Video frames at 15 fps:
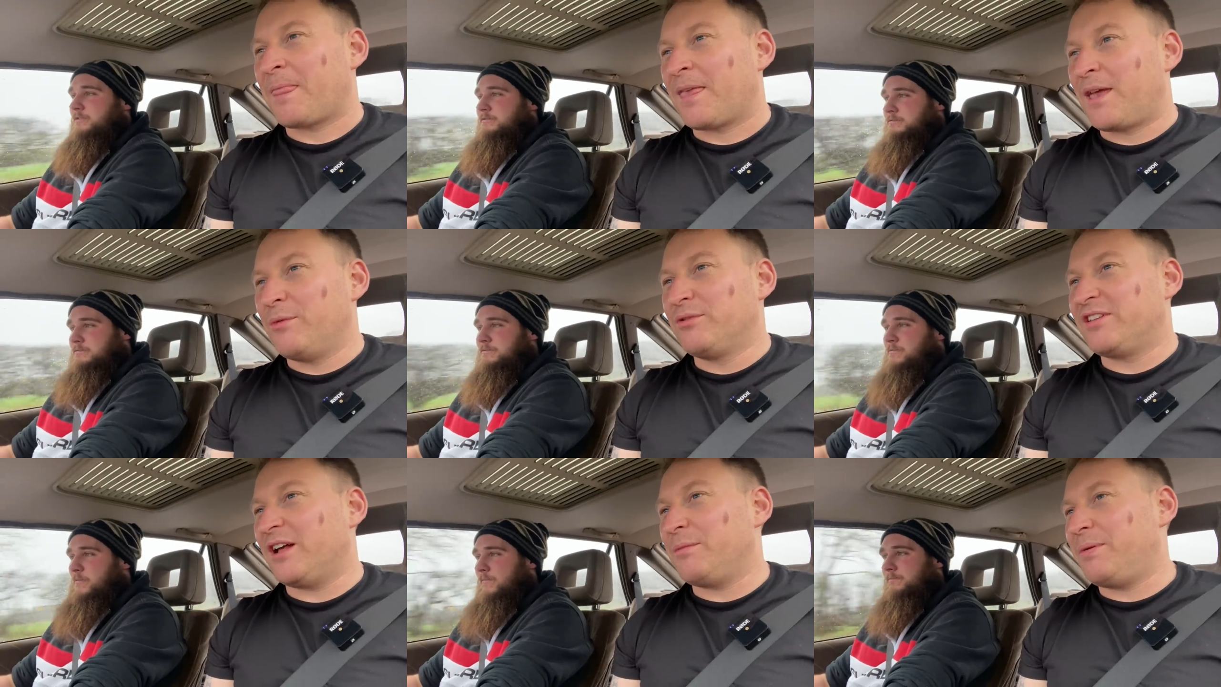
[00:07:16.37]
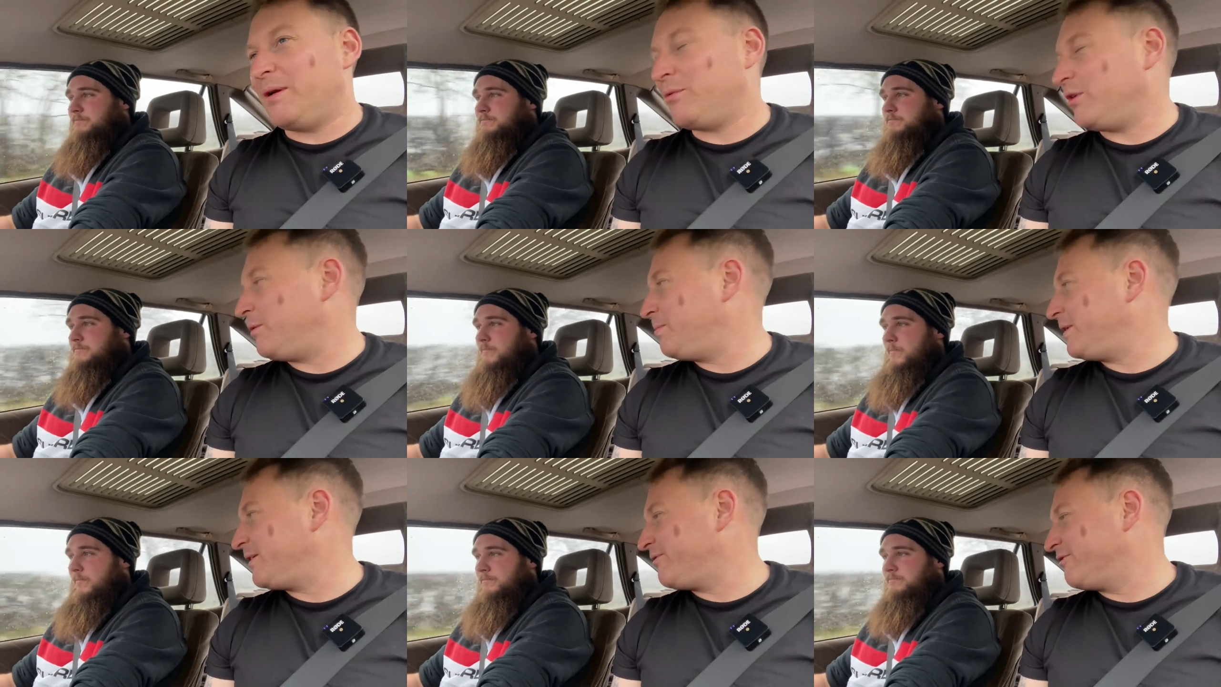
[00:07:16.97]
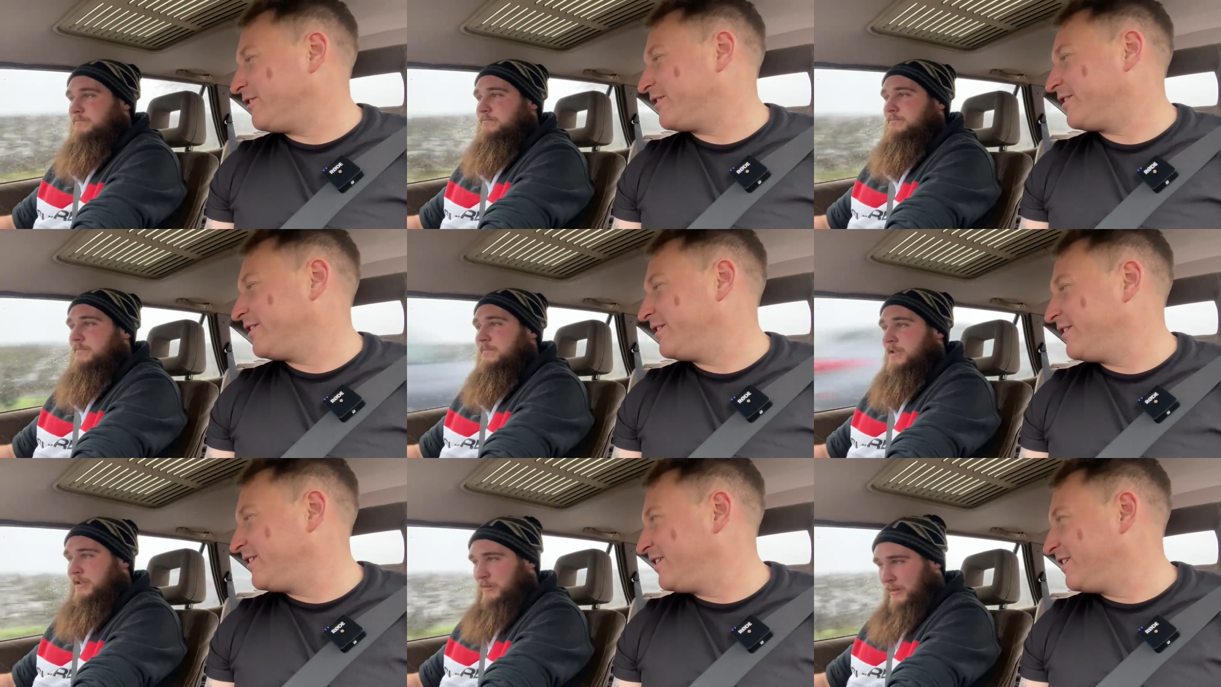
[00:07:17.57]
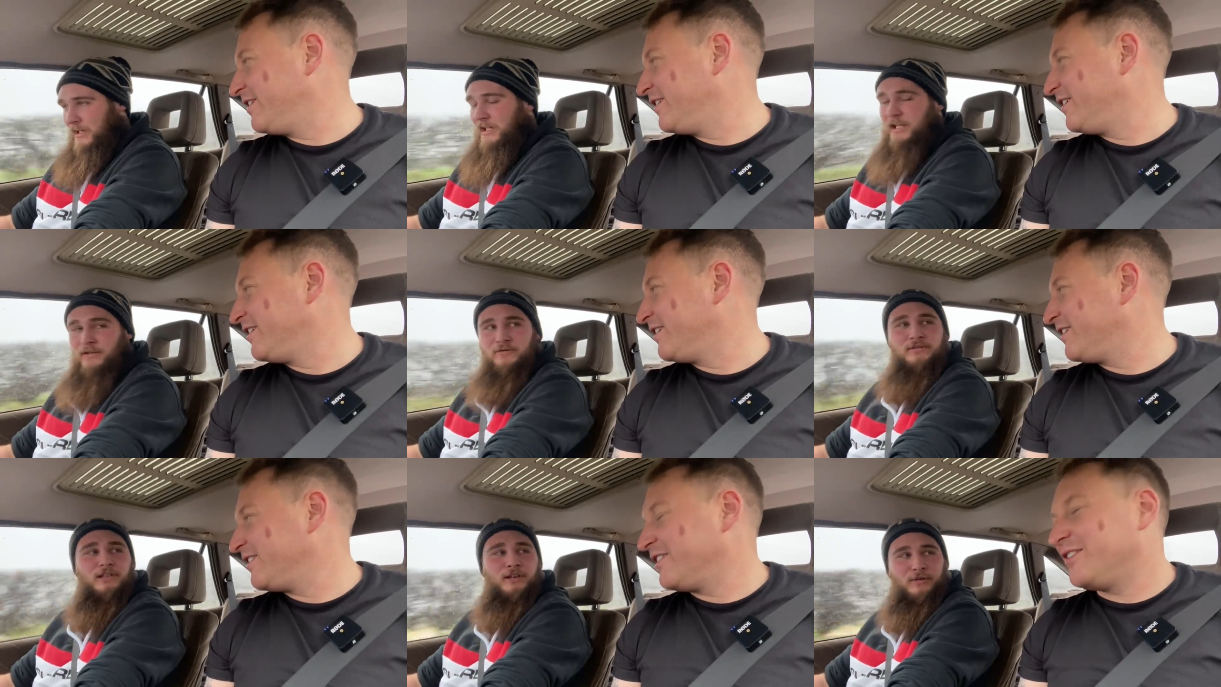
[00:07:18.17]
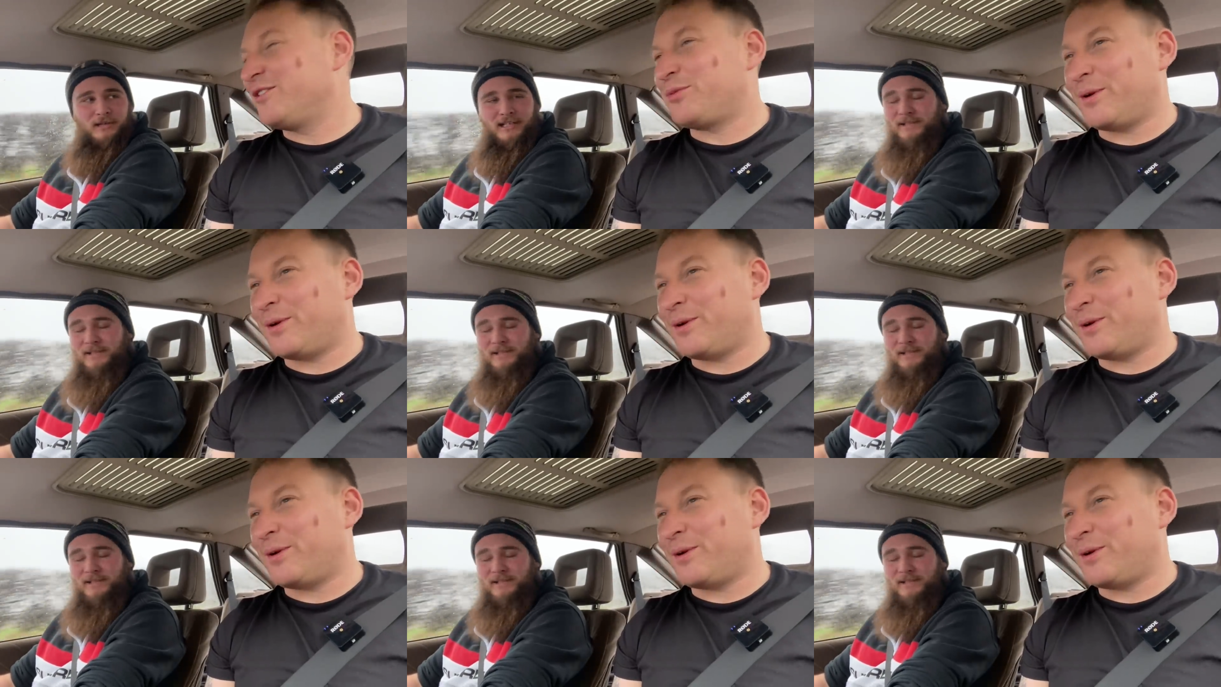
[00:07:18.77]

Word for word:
Speaker 1: Can we tell a bit what you paid for it? 2,800 quid.